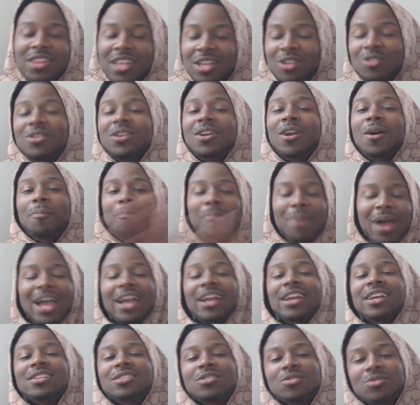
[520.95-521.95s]
Then you can come
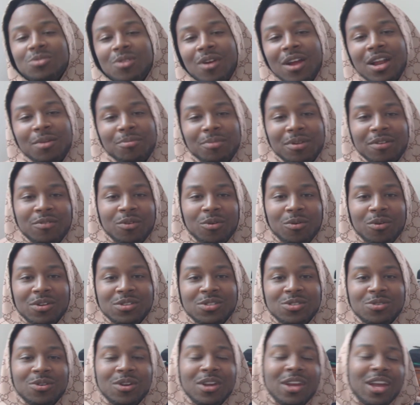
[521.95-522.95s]
back and subscribe to me if you
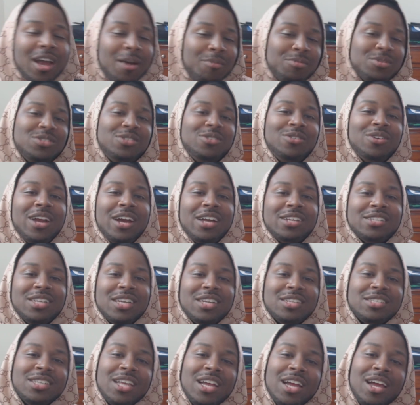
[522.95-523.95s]
want to. I'm going to see you guys
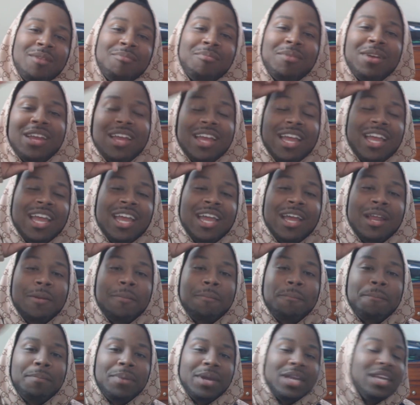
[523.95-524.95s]
next time,
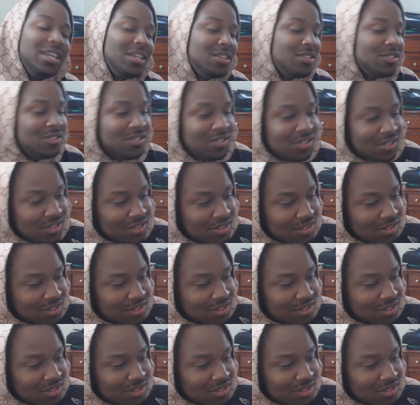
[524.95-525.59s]
and peace.